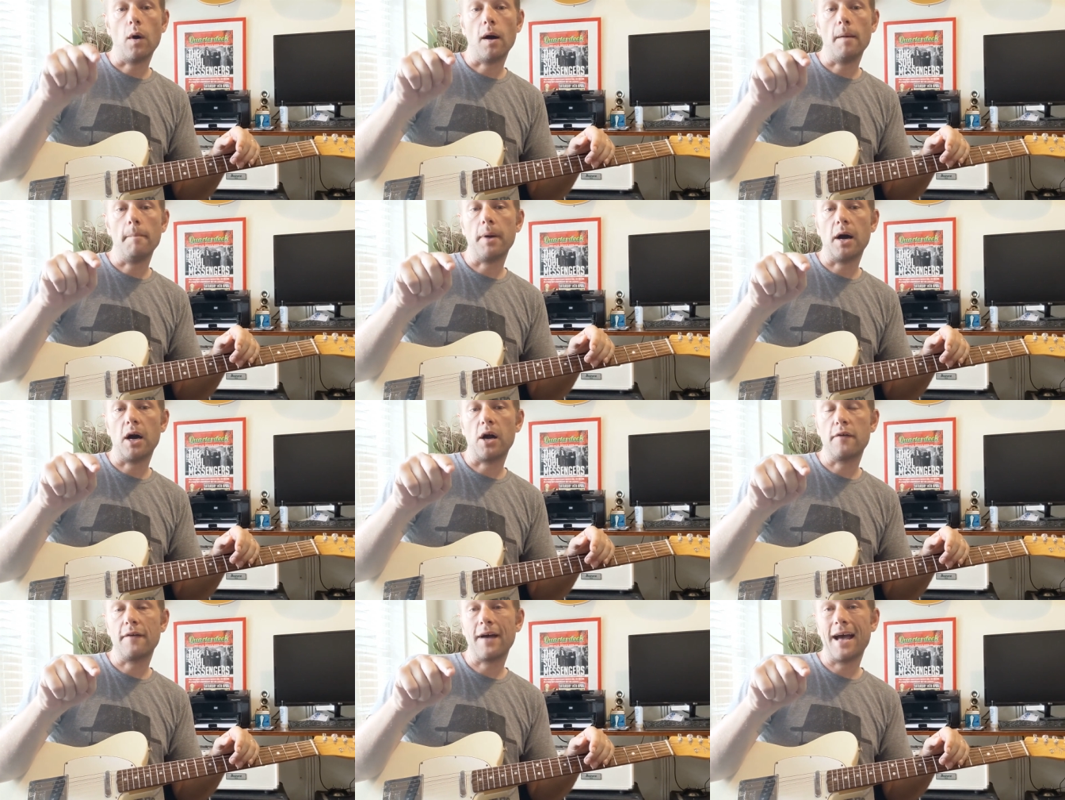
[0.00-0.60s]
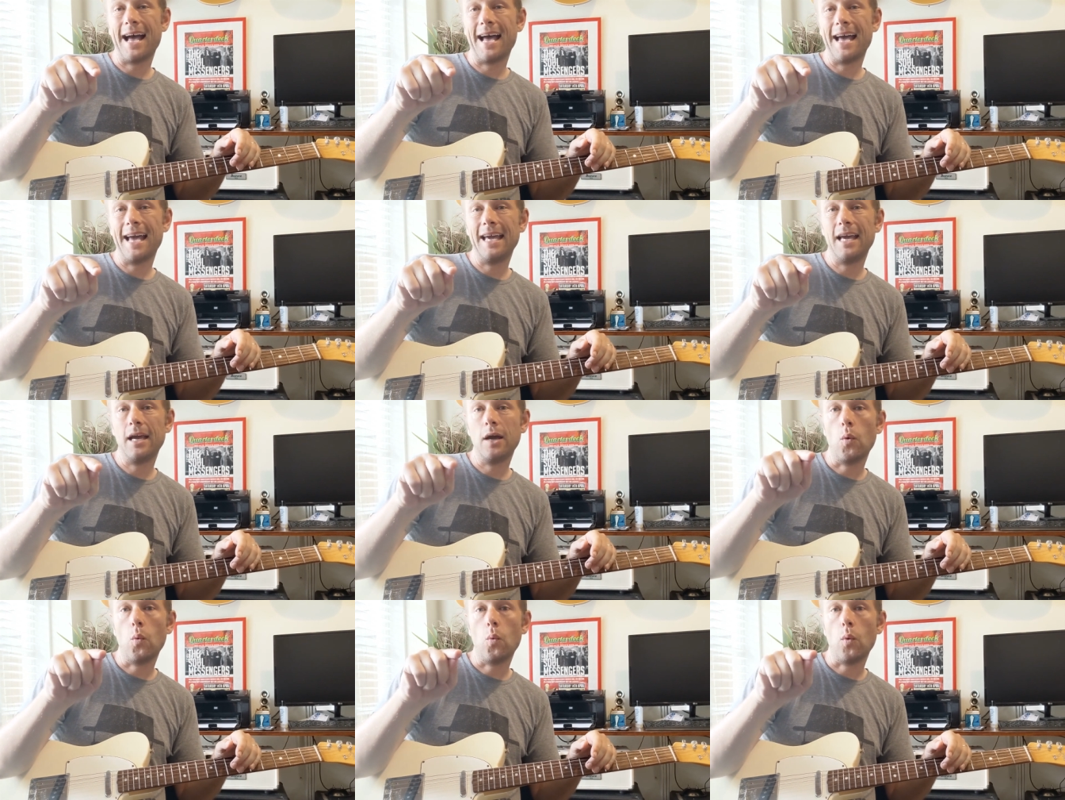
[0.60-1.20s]
one bar of
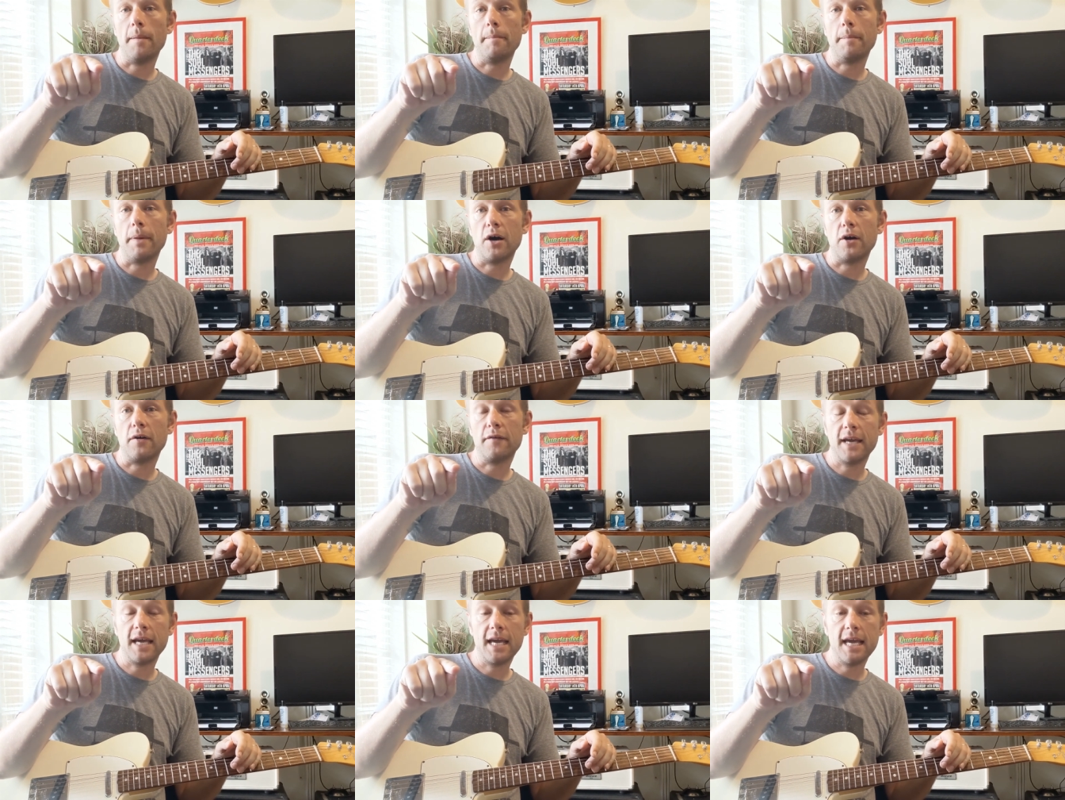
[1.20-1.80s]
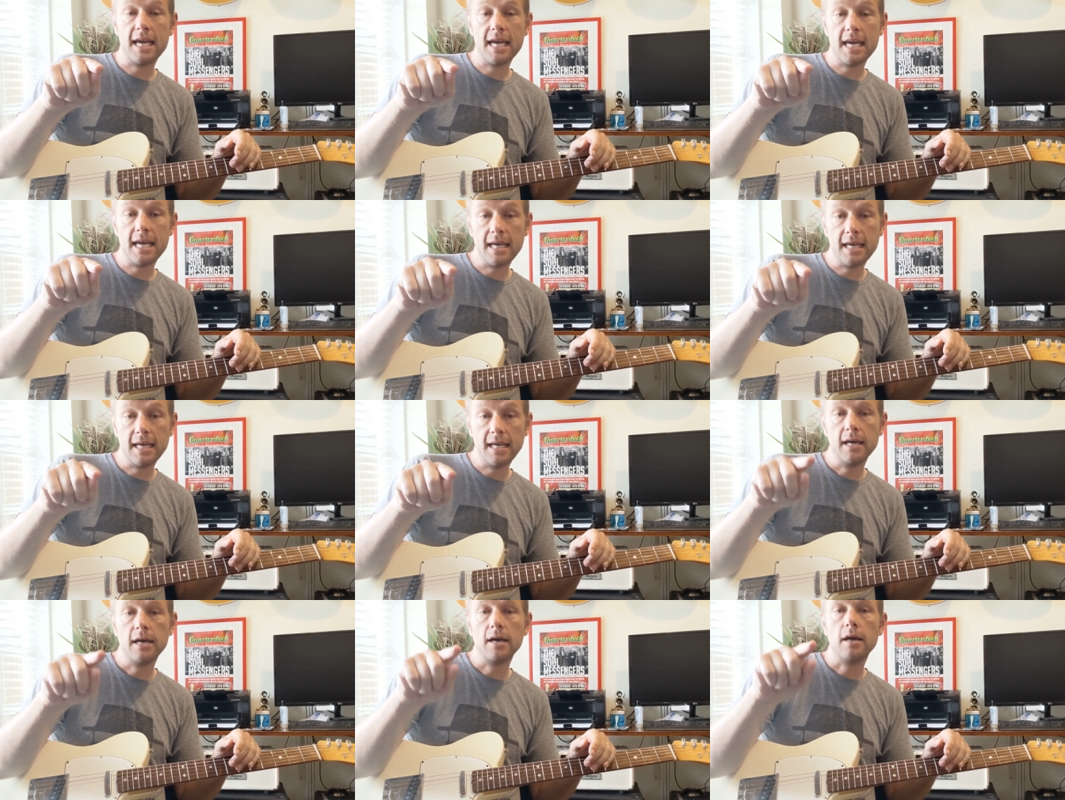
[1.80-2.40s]
A, one bar of E,
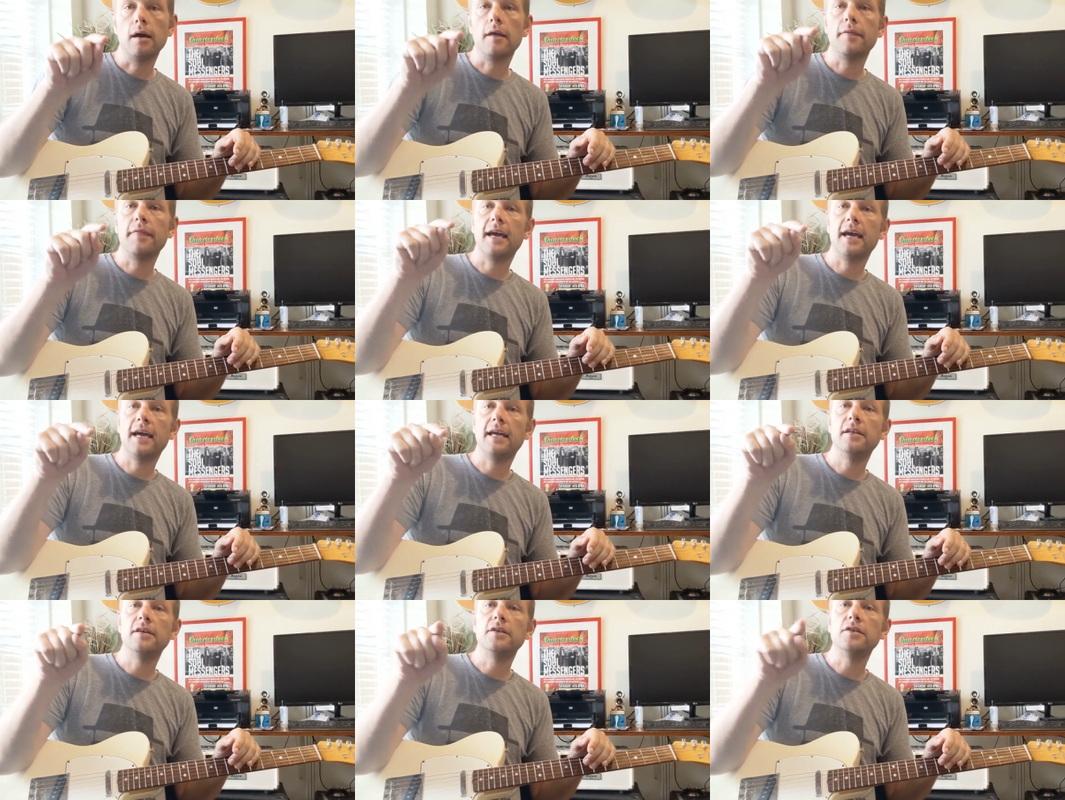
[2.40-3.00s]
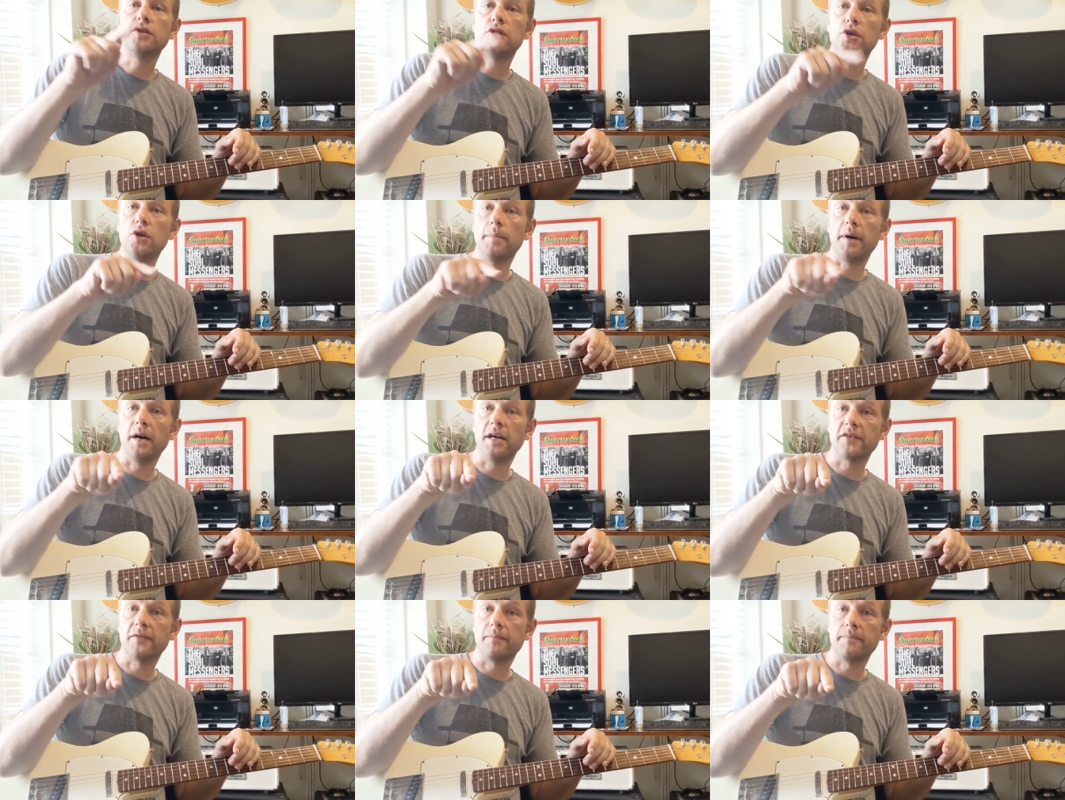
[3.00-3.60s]
then two
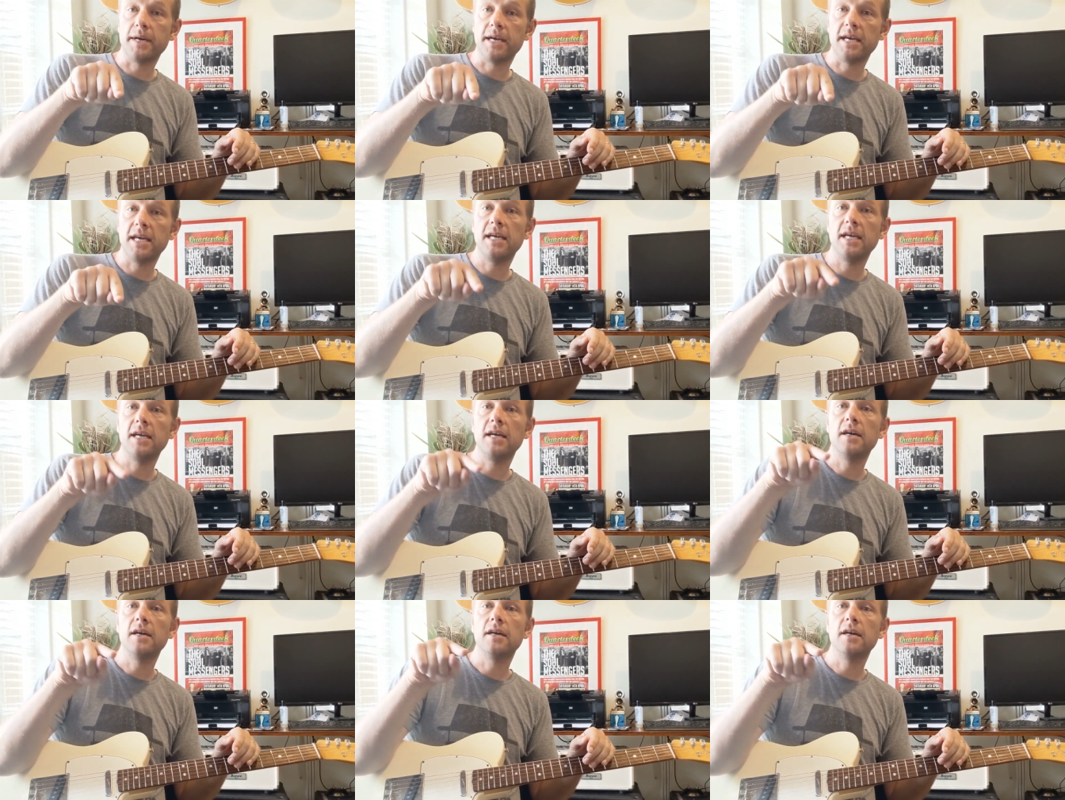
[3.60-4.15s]
bars of B,